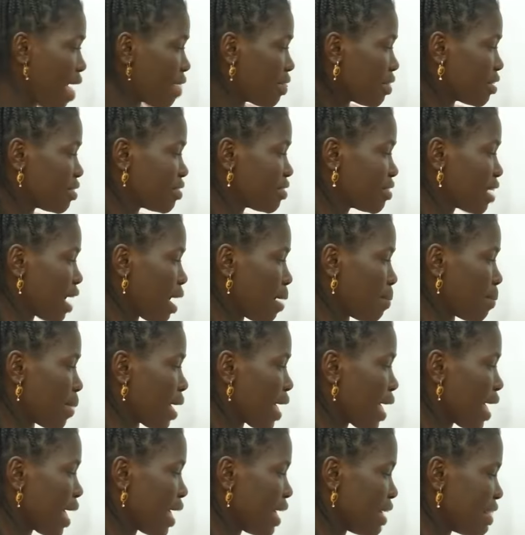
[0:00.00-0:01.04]
the sum.
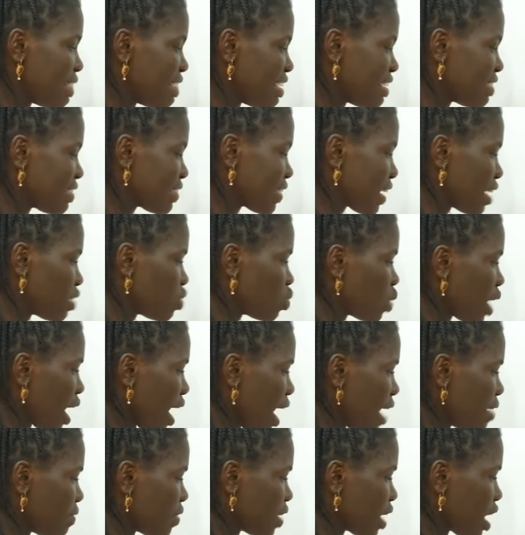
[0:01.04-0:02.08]
In this case, we
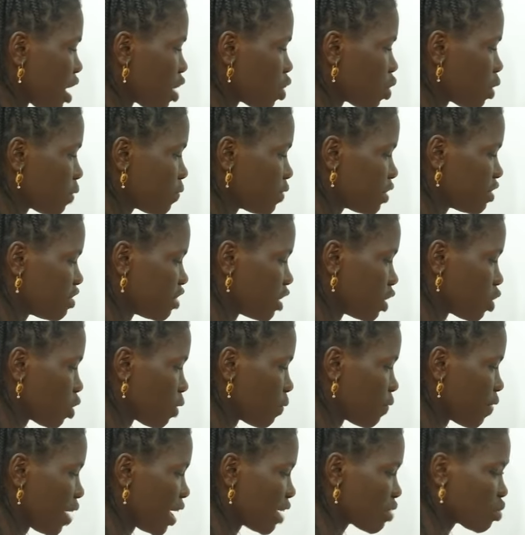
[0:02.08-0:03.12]
are having our coefficient
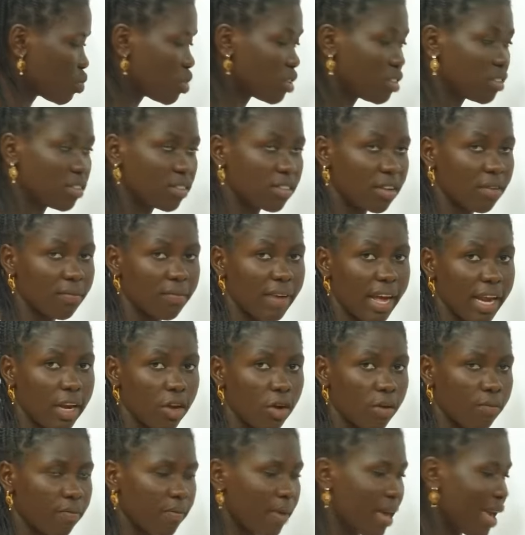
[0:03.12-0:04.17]
of x, which is the
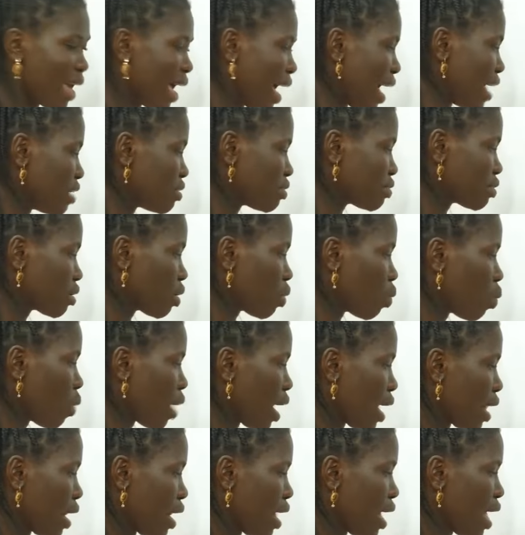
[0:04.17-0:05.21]
value of a, as
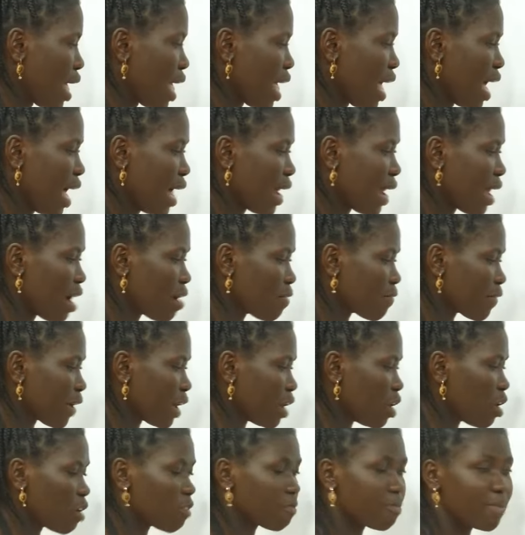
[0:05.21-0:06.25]
1. And our
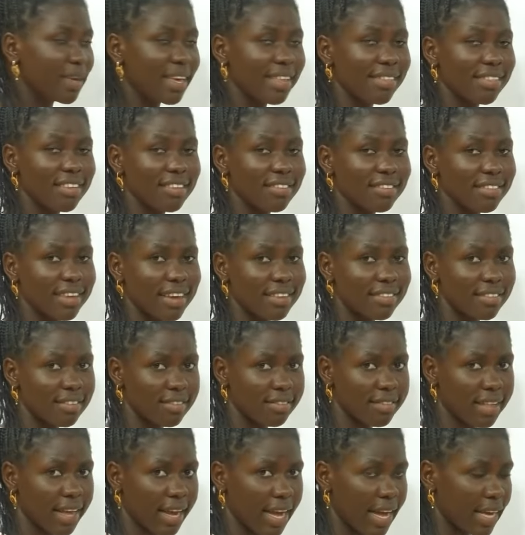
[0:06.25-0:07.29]
value of b in this case
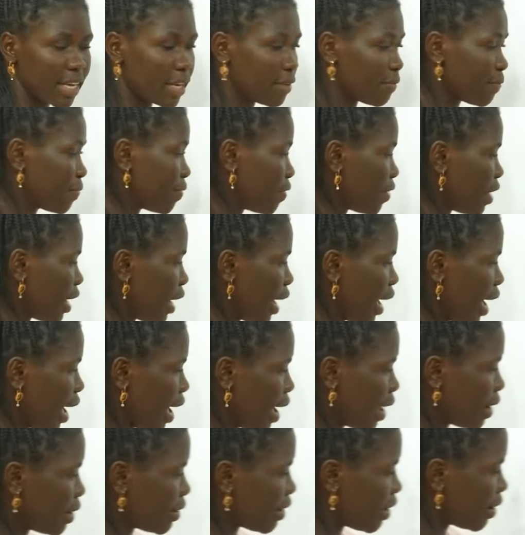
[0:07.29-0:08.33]
is negative 3,
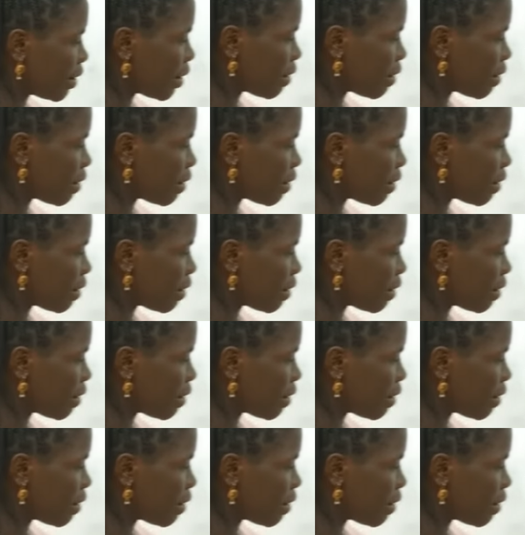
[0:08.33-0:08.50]
and then